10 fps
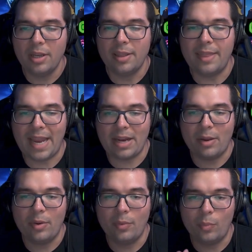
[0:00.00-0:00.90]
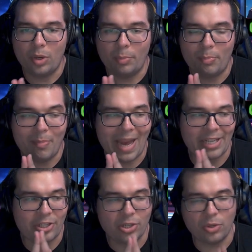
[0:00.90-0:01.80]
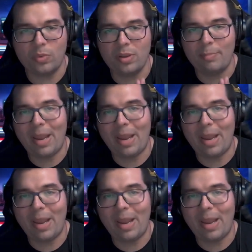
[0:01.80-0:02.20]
they will make you the